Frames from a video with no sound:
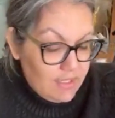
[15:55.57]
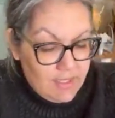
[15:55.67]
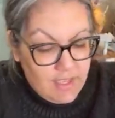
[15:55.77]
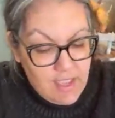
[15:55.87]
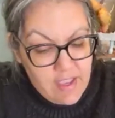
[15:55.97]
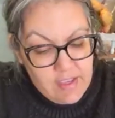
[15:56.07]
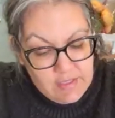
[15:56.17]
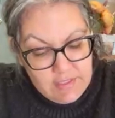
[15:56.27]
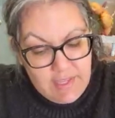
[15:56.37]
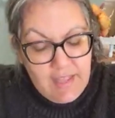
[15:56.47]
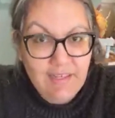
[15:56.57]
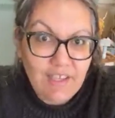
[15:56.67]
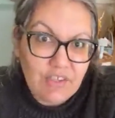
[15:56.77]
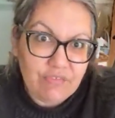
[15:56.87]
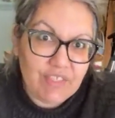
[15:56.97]
Yes,
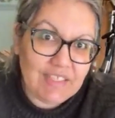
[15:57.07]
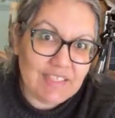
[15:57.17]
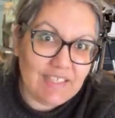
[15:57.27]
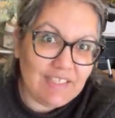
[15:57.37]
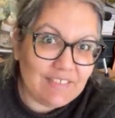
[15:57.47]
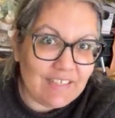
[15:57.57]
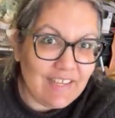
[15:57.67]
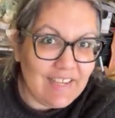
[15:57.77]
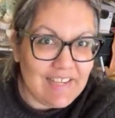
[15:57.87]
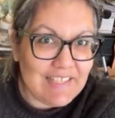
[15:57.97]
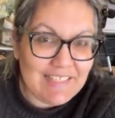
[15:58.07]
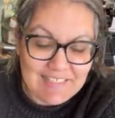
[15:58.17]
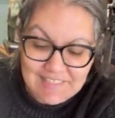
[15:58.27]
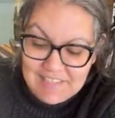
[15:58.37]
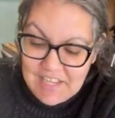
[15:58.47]
hello Finley Grace.
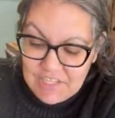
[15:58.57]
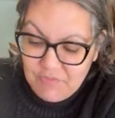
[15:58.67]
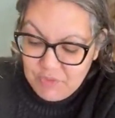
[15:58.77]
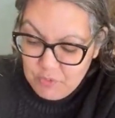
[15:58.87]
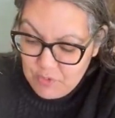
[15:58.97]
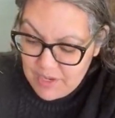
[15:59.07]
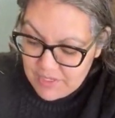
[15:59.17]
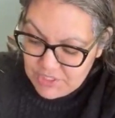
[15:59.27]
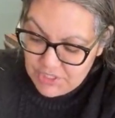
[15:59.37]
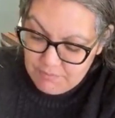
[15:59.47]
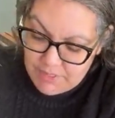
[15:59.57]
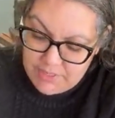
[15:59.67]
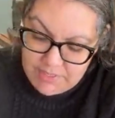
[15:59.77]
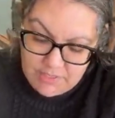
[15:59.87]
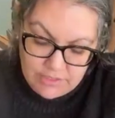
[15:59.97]
Thanks for watching, my
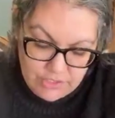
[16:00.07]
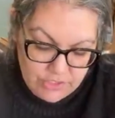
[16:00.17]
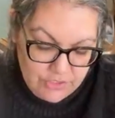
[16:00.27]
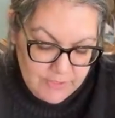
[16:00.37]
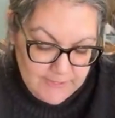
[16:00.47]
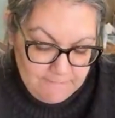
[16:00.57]
dear.